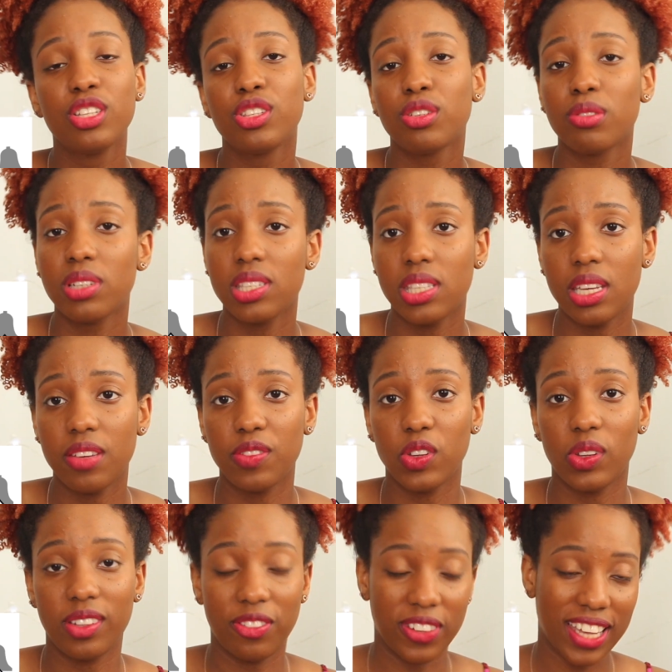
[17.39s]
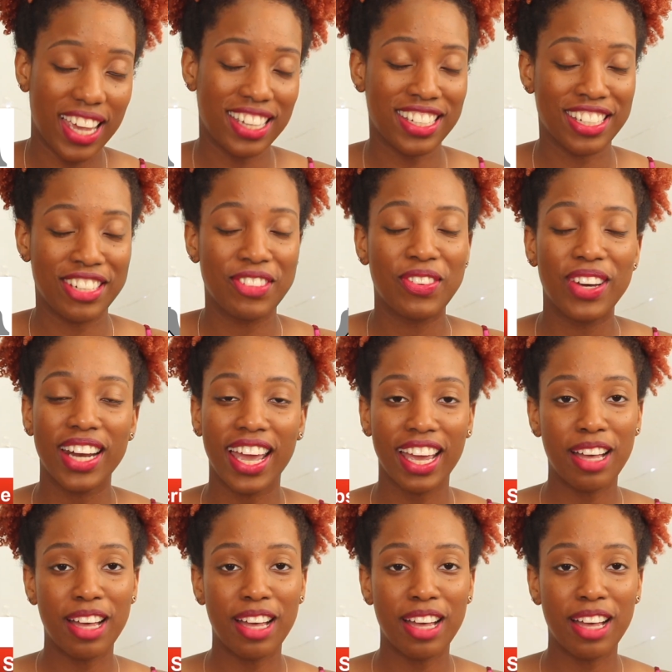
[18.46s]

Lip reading: to receive notification when I